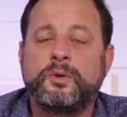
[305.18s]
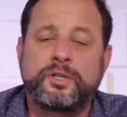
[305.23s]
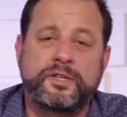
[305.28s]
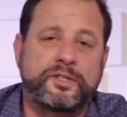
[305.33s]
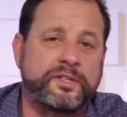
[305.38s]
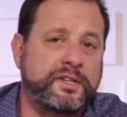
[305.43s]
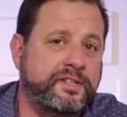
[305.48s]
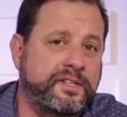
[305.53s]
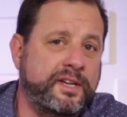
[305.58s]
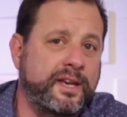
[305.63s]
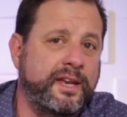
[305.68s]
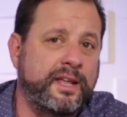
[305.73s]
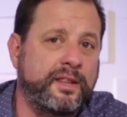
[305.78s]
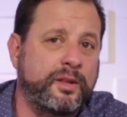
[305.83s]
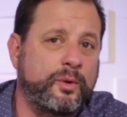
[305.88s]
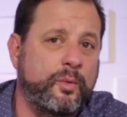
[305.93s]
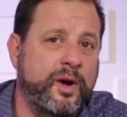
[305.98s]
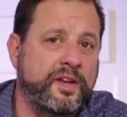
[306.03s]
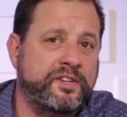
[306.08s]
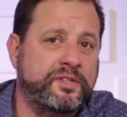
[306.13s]
which is a city in
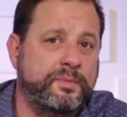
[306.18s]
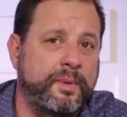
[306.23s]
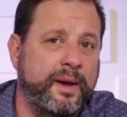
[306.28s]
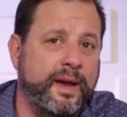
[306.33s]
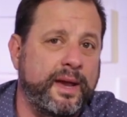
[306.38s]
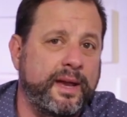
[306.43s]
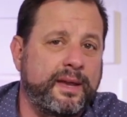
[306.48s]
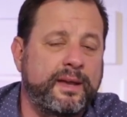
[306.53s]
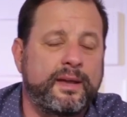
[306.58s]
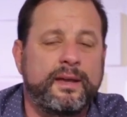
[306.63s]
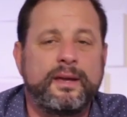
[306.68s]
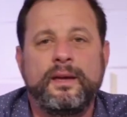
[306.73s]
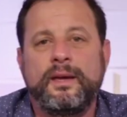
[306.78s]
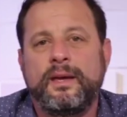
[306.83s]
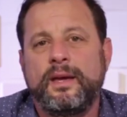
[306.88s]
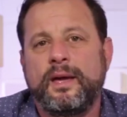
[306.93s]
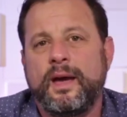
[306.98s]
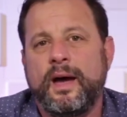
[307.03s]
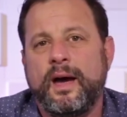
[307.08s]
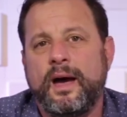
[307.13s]
the West Bank,
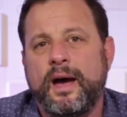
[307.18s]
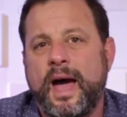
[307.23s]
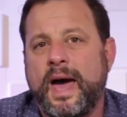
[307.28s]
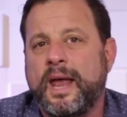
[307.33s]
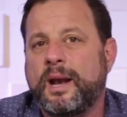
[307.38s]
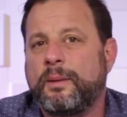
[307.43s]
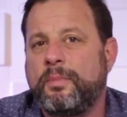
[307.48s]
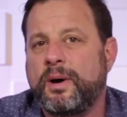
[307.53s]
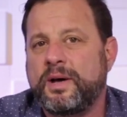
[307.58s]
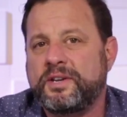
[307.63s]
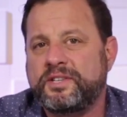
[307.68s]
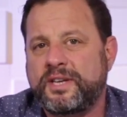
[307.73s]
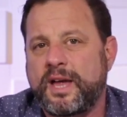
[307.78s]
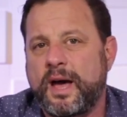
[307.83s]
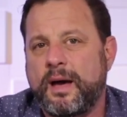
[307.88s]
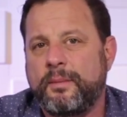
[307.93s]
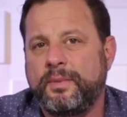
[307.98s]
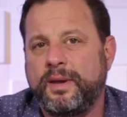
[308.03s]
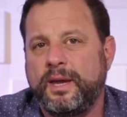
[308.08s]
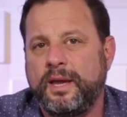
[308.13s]
at a bus
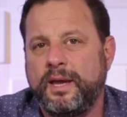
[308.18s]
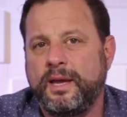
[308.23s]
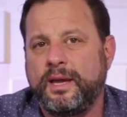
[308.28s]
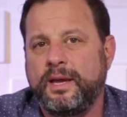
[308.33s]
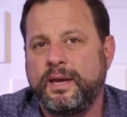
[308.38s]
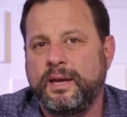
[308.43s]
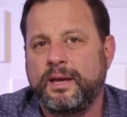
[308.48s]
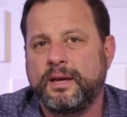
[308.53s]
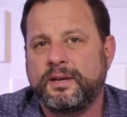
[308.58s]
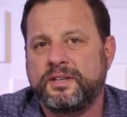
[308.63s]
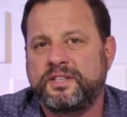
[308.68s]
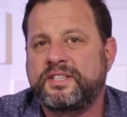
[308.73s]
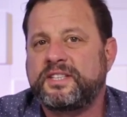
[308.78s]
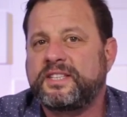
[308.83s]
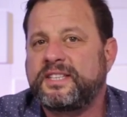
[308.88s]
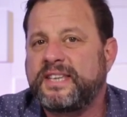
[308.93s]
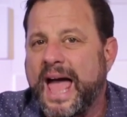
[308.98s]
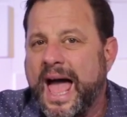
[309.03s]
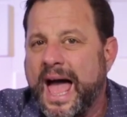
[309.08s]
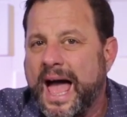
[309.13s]
stop, he
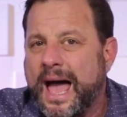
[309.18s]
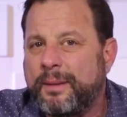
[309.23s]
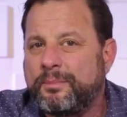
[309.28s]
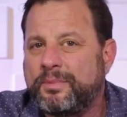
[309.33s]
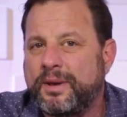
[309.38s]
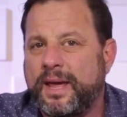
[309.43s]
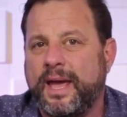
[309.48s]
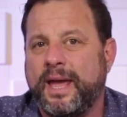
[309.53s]
stabbed